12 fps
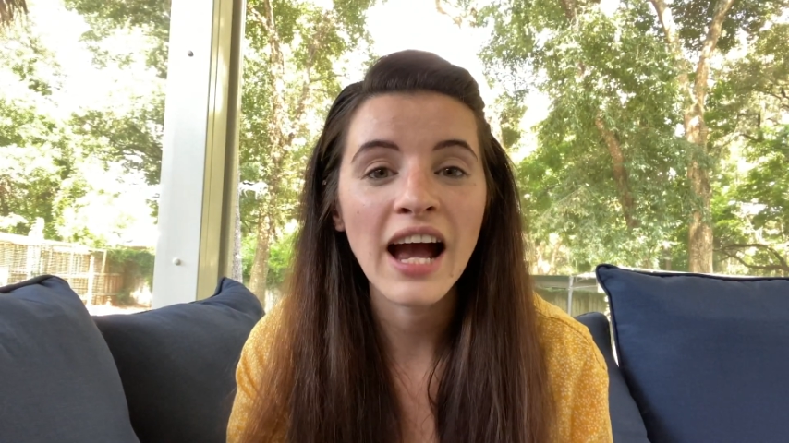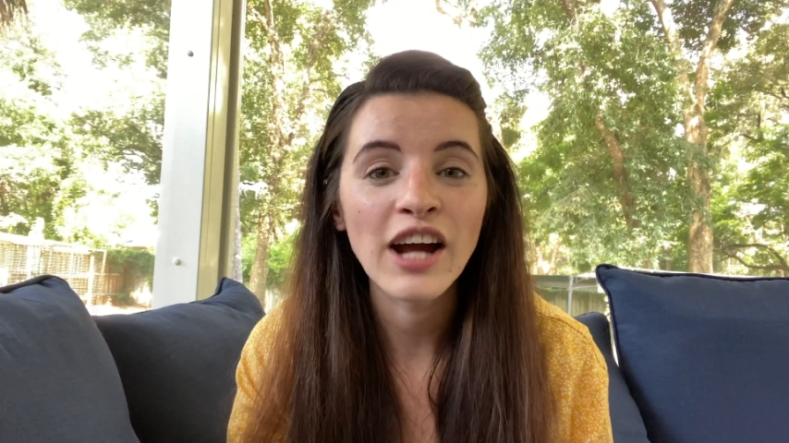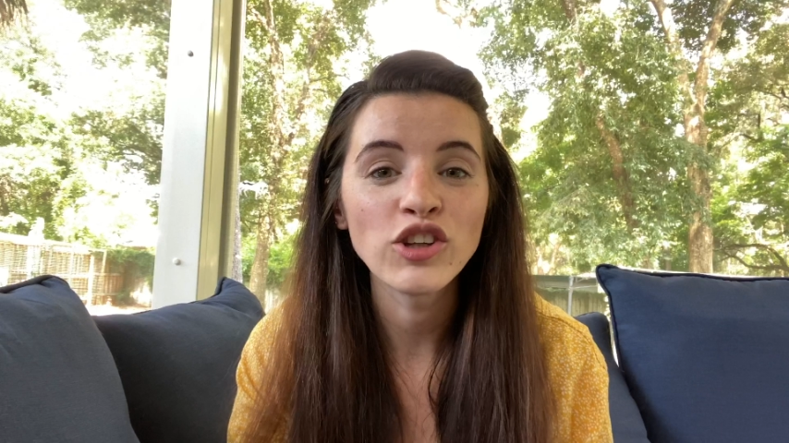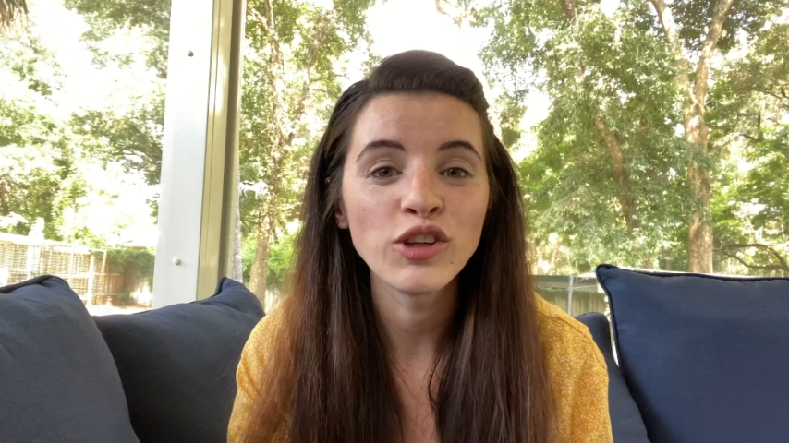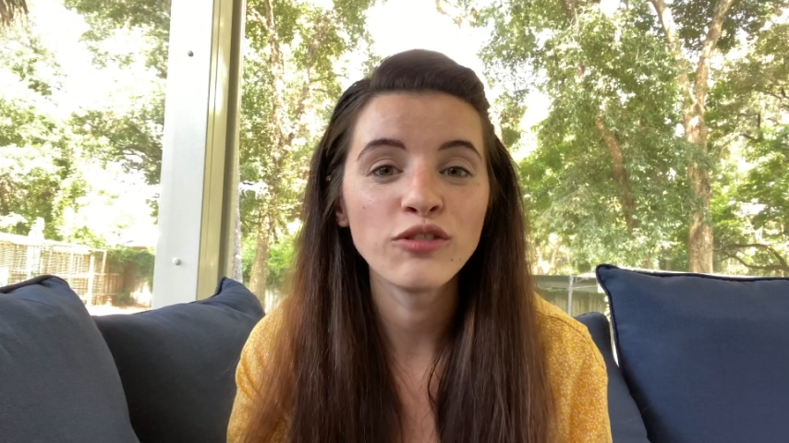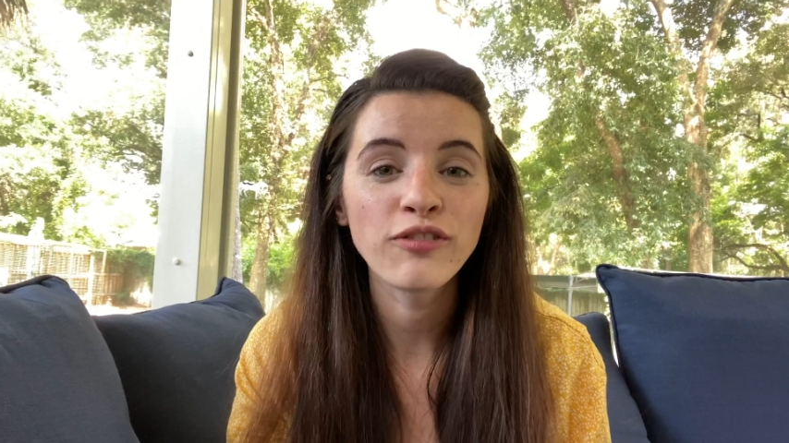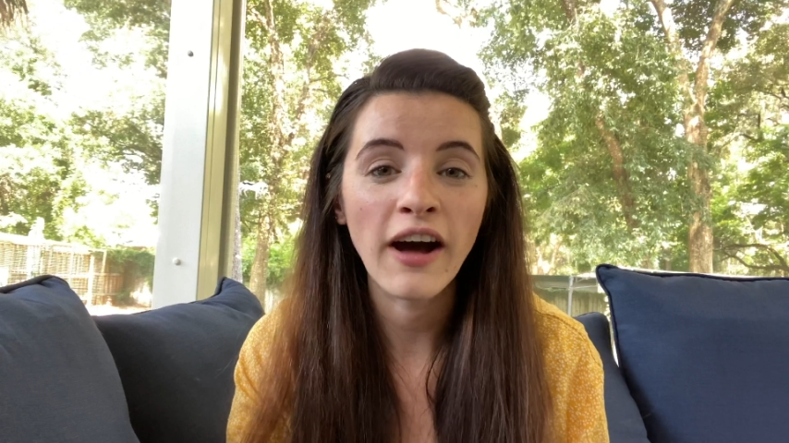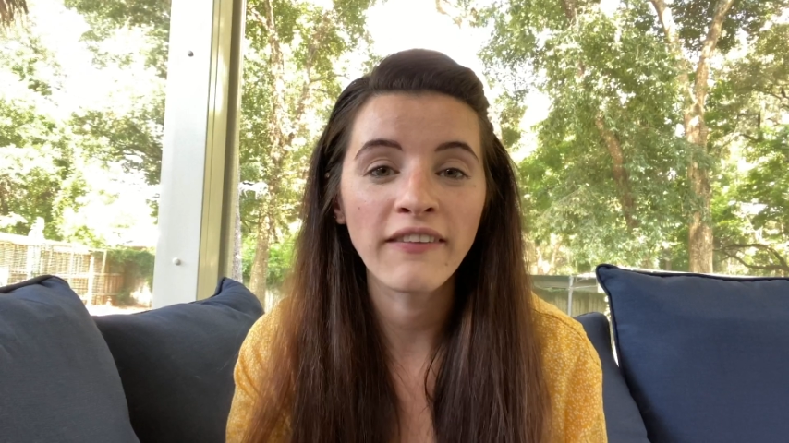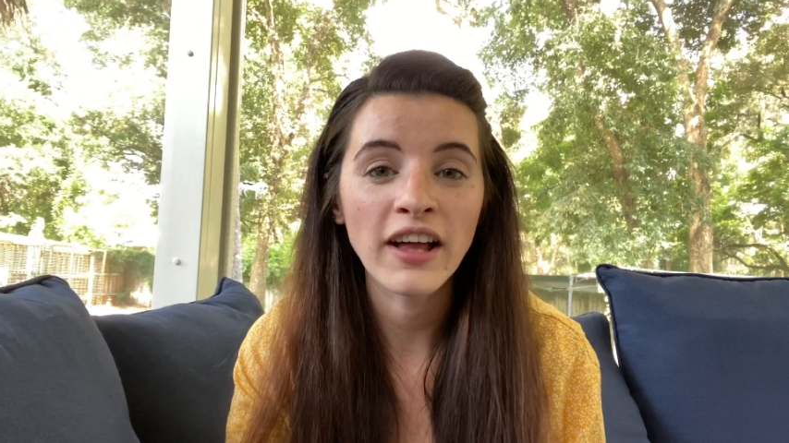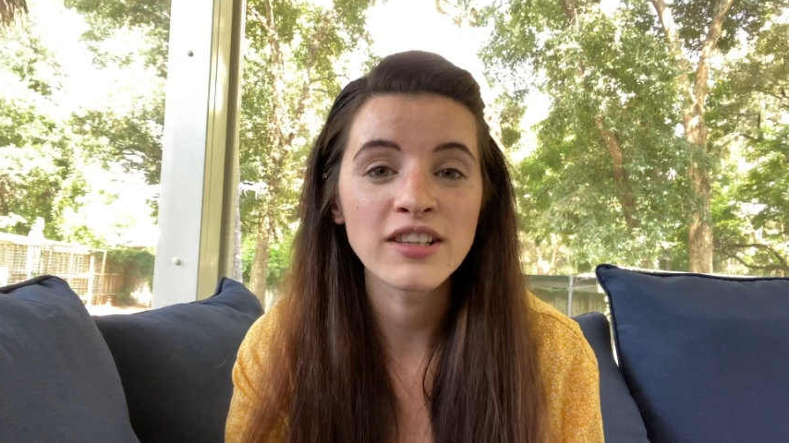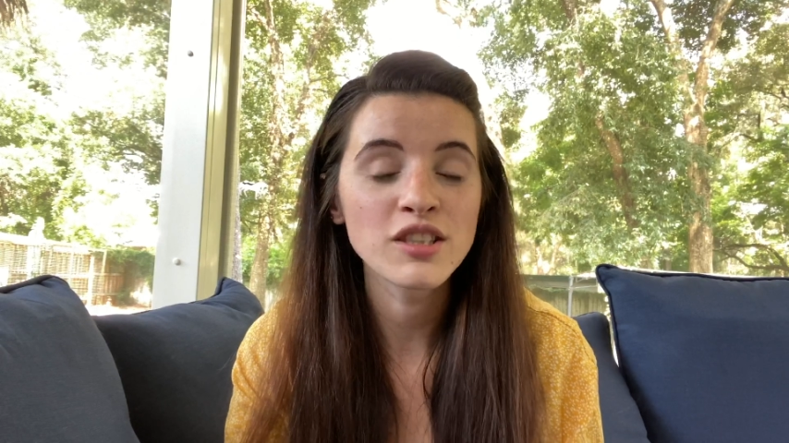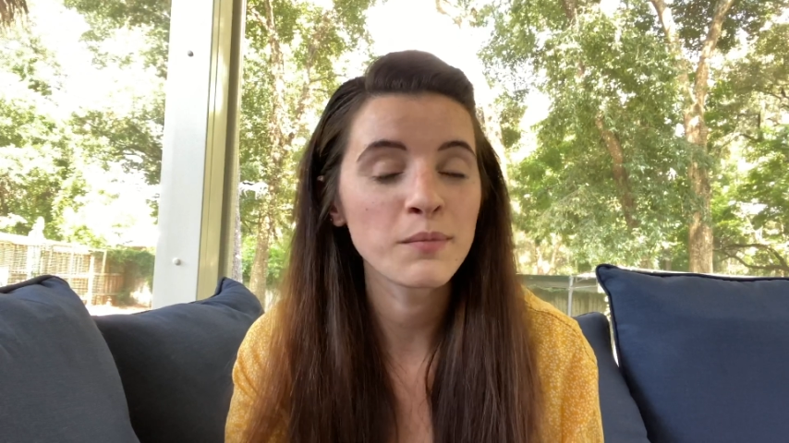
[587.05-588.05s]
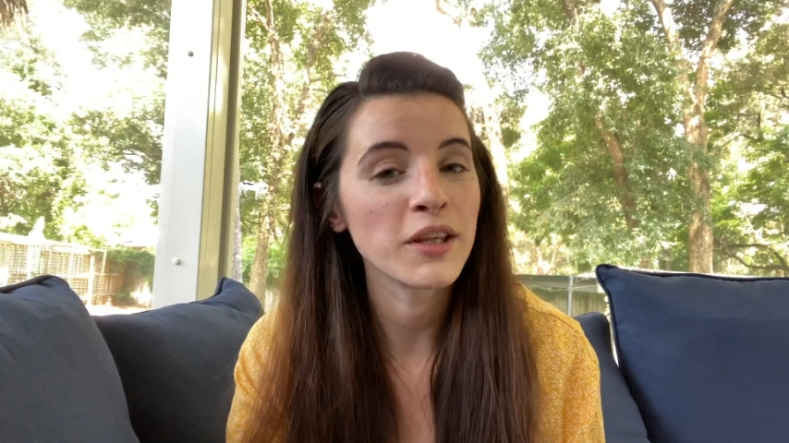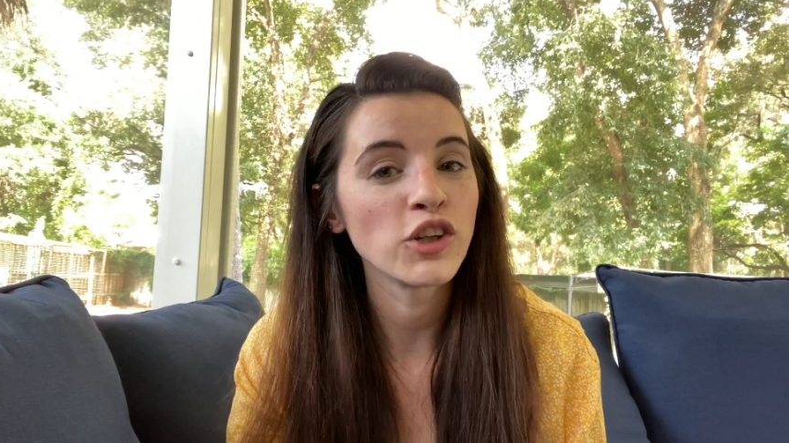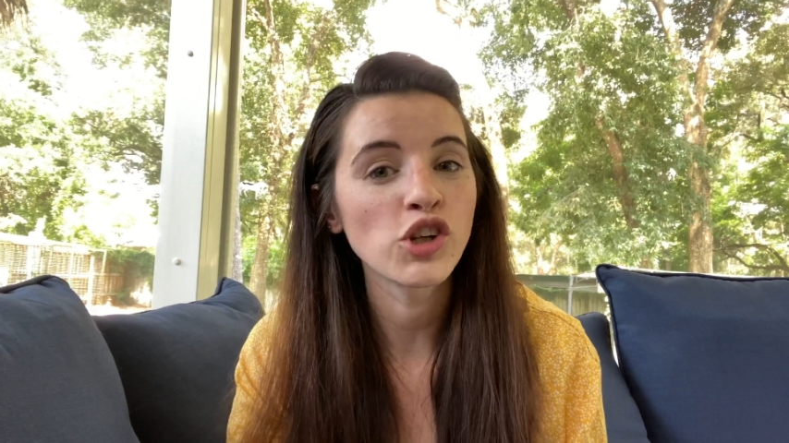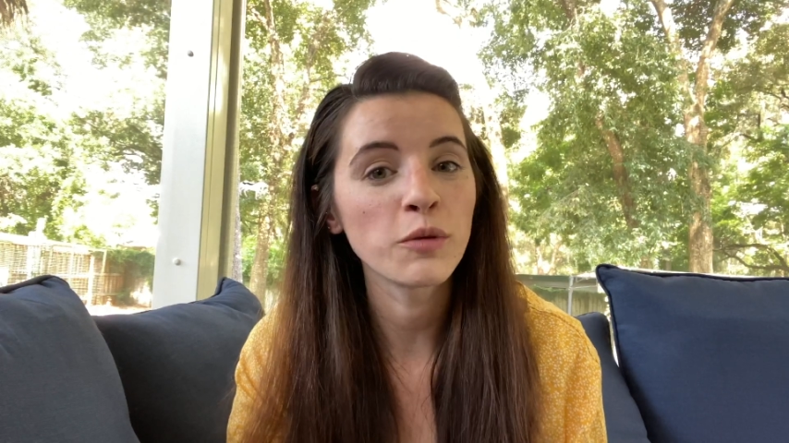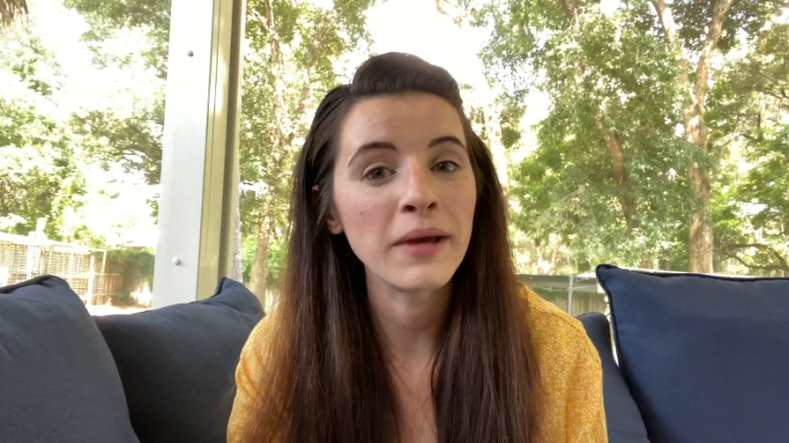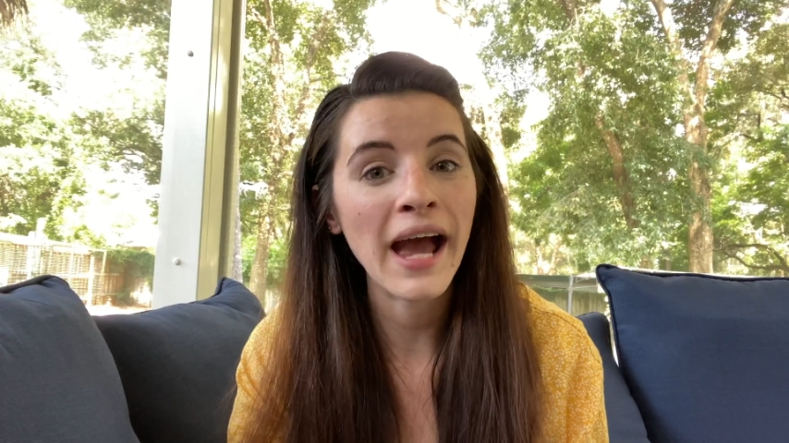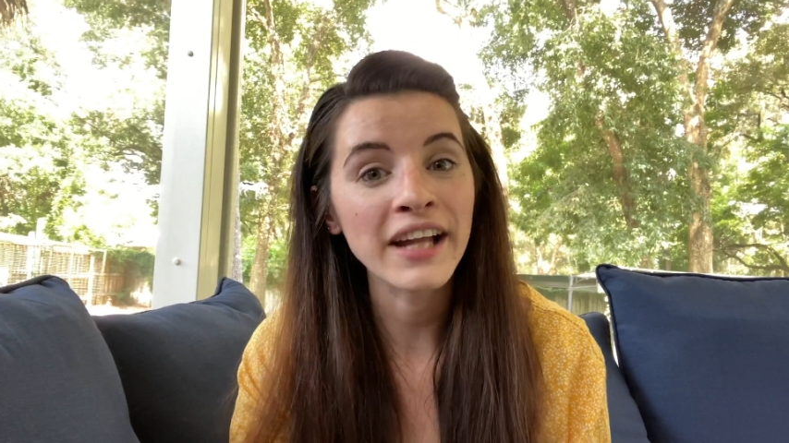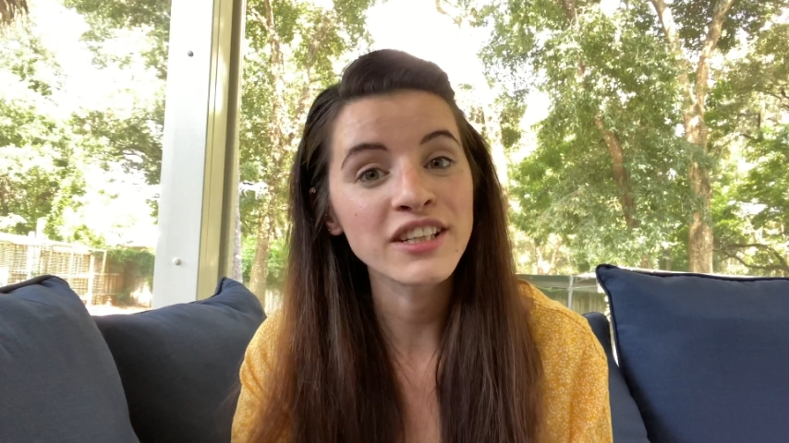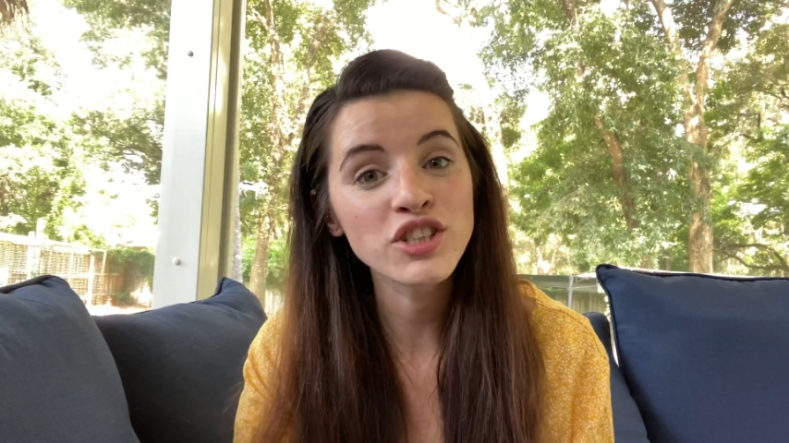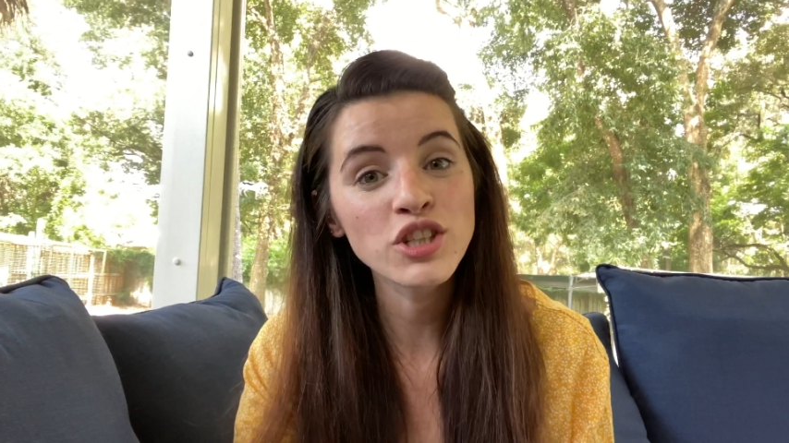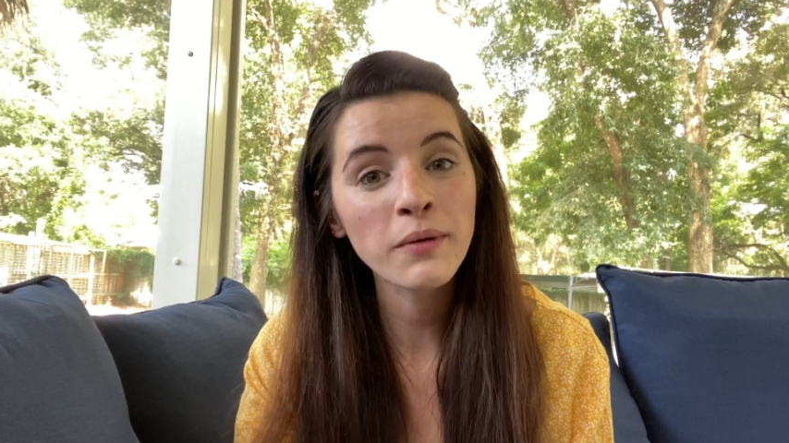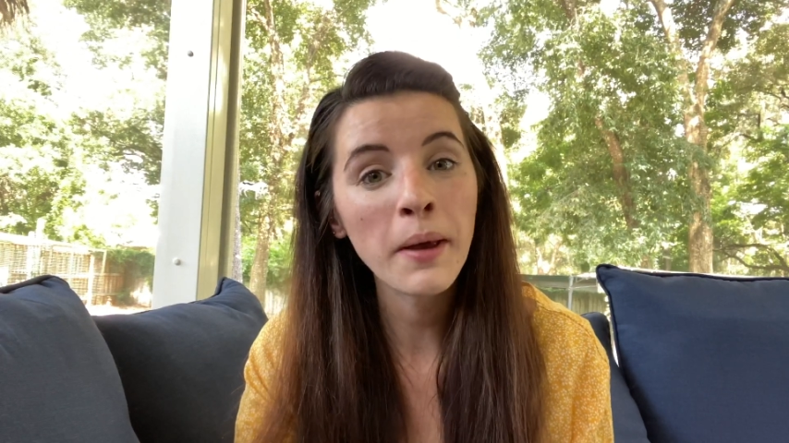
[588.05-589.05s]
and you felt that something should be
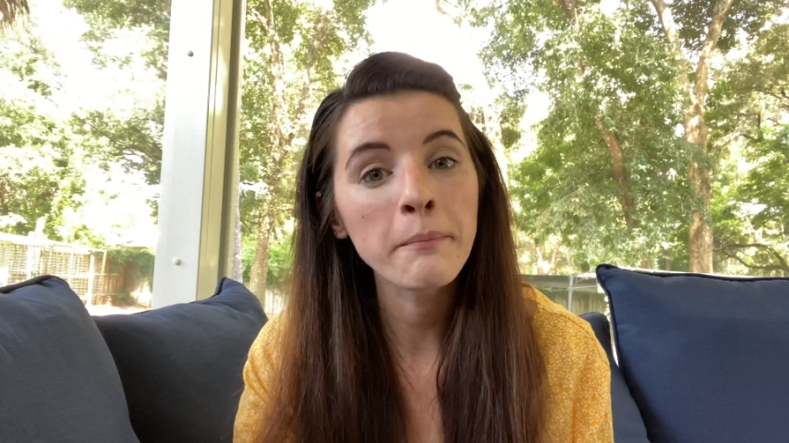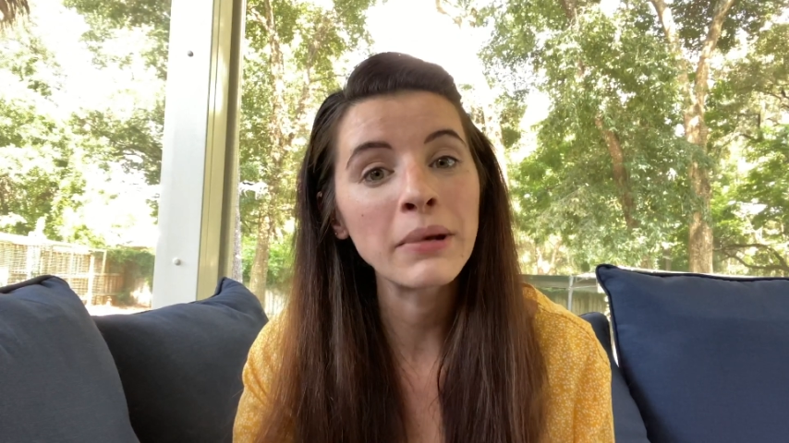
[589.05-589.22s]
added to it,